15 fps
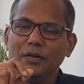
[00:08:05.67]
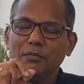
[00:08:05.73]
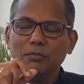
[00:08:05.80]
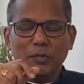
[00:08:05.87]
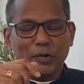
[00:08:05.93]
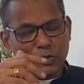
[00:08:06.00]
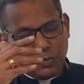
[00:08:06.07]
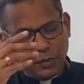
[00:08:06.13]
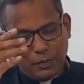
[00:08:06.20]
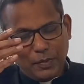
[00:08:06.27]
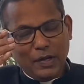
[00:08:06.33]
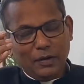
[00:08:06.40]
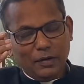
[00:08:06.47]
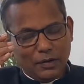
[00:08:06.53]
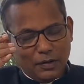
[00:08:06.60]
which would
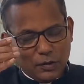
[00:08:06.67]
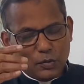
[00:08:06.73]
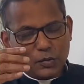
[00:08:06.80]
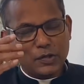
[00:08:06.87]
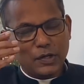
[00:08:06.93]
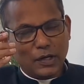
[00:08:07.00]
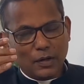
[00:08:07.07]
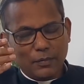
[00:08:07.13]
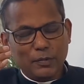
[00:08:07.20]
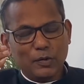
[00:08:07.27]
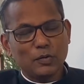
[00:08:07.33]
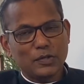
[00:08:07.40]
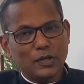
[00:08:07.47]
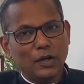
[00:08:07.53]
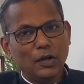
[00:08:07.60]
be using and
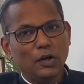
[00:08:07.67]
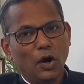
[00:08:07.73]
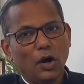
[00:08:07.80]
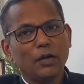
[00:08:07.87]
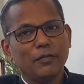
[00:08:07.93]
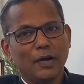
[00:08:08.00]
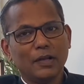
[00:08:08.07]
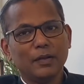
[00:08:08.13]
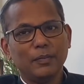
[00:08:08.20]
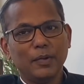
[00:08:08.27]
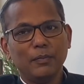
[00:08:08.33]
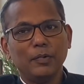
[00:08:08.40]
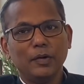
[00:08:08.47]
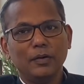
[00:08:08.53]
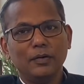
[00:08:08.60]
abusing a lot of other
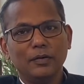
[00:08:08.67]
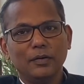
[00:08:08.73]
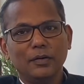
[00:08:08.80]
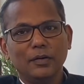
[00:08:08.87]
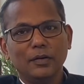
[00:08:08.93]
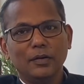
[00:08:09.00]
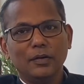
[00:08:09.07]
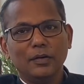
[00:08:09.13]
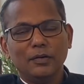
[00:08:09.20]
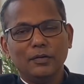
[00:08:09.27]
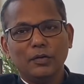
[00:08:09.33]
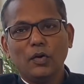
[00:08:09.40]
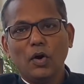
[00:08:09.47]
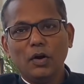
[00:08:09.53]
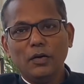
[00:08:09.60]
people.
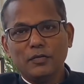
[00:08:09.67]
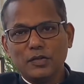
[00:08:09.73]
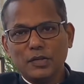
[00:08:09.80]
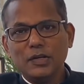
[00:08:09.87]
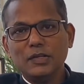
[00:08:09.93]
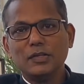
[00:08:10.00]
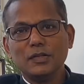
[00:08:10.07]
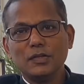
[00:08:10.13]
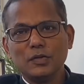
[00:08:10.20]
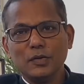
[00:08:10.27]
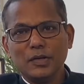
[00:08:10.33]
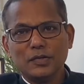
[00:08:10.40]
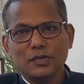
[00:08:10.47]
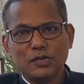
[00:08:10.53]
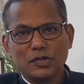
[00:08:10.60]
The call of Jesus to
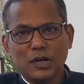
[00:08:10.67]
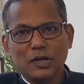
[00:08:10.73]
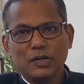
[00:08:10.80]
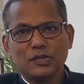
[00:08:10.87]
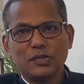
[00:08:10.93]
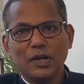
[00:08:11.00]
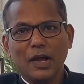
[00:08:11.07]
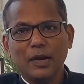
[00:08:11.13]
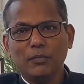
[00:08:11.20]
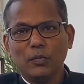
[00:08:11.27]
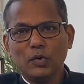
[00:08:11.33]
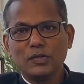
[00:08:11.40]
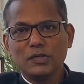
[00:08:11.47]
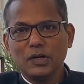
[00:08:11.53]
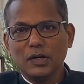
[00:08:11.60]
his church, and
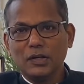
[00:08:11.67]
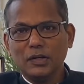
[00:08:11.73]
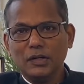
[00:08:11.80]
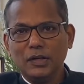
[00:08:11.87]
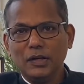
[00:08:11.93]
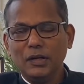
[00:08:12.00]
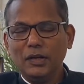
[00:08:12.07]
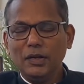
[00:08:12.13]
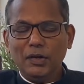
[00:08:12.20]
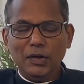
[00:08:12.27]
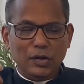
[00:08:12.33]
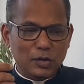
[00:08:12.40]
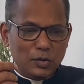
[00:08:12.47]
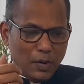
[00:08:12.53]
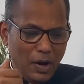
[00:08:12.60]
most certainly
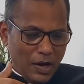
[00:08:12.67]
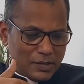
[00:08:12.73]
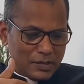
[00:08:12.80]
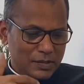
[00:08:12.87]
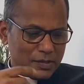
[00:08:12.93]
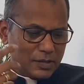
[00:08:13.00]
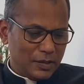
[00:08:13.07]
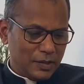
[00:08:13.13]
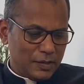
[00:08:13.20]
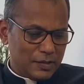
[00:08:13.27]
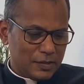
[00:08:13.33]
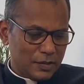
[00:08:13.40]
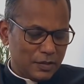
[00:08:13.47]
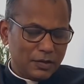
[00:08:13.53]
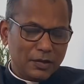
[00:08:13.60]
to us,
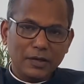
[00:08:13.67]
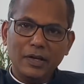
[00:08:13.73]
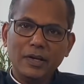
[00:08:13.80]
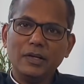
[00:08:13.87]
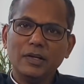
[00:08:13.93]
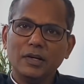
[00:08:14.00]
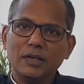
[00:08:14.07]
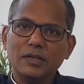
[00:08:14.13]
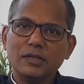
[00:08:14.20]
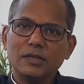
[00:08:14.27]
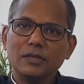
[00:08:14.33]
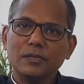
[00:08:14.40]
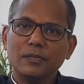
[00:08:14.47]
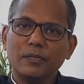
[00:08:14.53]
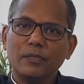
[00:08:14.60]
his
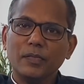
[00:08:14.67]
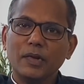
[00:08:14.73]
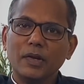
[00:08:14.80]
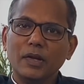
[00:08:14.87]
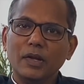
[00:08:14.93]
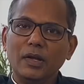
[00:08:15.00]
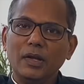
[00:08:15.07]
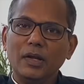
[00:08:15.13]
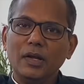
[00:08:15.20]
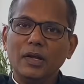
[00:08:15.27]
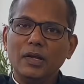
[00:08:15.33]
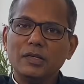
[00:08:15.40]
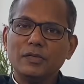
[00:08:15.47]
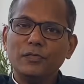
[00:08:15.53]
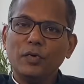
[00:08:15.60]
leaders,
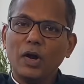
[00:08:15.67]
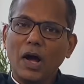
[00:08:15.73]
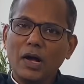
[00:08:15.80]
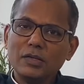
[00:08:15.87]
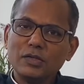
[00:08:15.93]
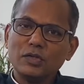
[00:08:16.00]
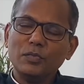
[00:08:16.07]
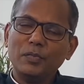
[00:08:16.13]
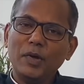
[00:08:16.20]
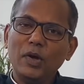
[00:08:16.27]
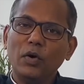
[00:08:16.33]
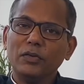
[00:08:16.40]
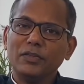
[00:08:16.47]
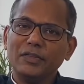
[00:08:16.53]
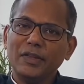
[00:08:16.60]
is for us to be
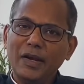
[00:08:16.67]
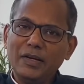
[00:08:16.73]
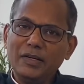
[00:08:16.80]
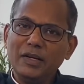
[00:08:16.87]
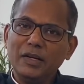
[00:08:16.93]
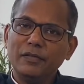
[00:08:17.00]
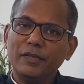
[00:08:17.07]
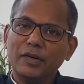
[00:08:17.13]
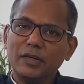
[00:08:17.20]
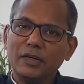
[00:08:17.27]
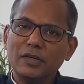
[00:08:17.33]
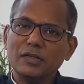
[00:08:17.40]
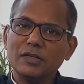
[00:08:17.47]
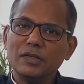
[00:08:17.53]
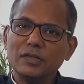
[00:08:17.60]
authentic
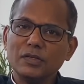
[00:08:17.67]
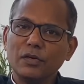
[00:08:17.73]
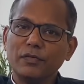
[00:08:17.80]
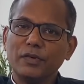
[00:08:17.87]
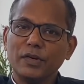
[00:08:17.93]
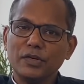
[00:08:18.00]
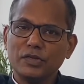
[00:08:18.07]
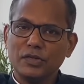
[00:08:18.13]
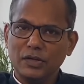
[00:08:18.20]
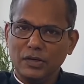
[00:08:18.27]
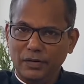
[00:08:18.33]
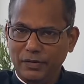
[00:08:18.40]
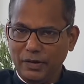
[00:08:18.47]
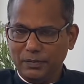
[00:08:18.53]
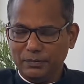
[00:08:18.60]
witnesses of Christian
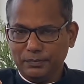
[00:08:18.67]
living.